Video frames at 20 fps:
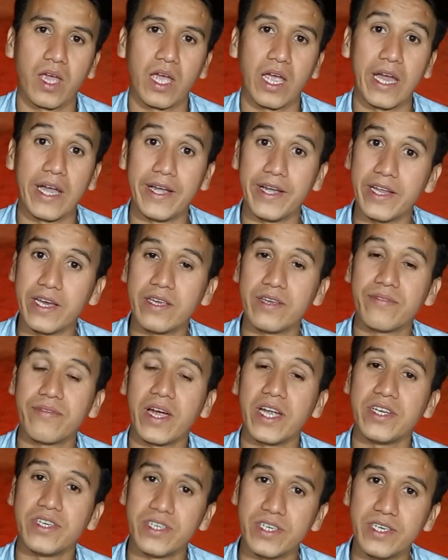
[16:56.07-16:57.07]
And if
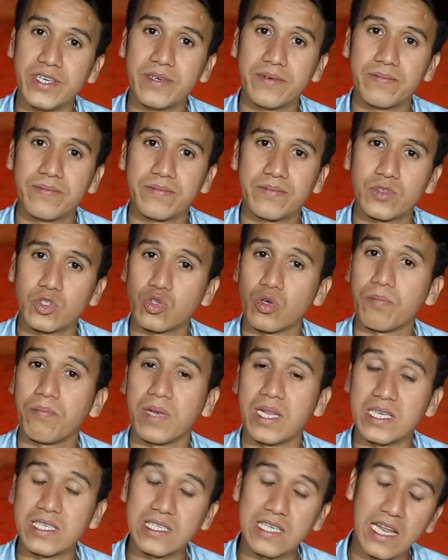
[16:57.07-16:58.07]
I did, so
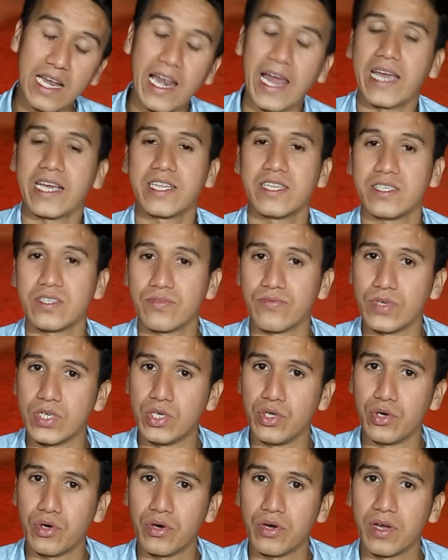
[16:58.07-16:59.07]
please like this
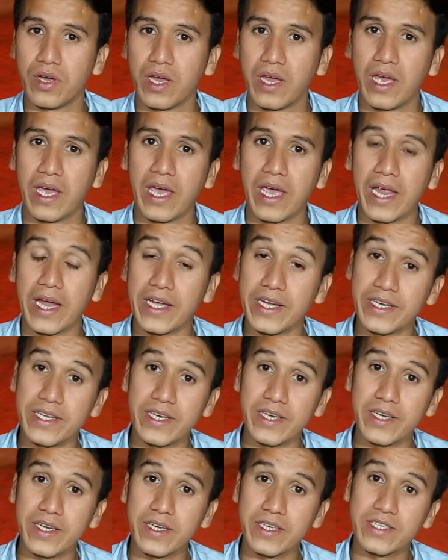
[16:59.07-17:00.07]
video. And
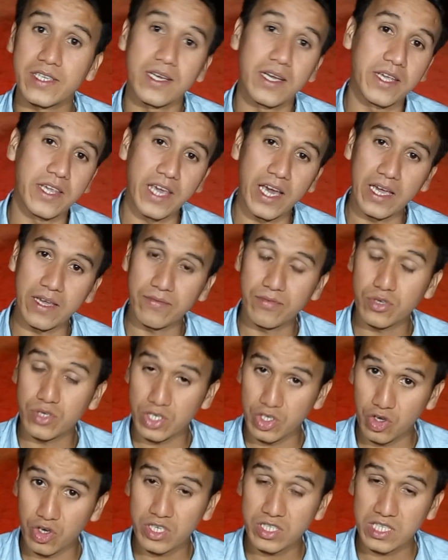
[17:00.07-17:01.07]
yeah, if you did
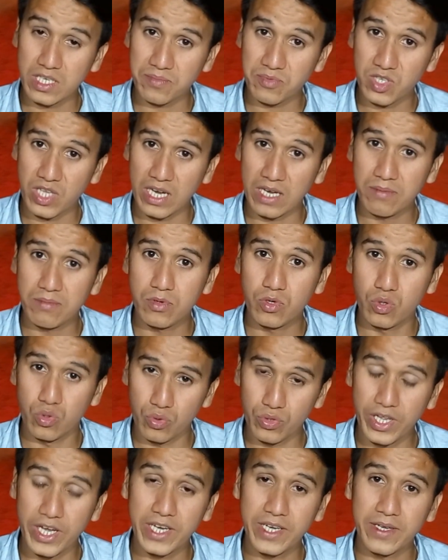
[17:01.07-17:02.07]
not subscribe,
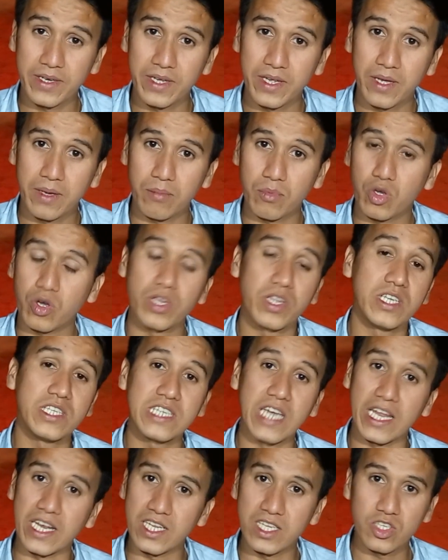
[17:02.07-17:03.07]
do that, because this
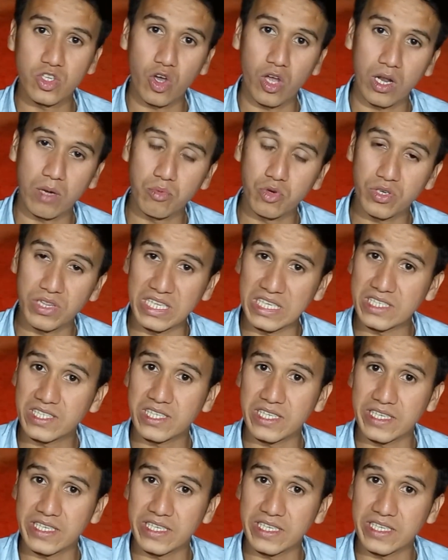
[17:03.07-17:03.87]
channel is all about these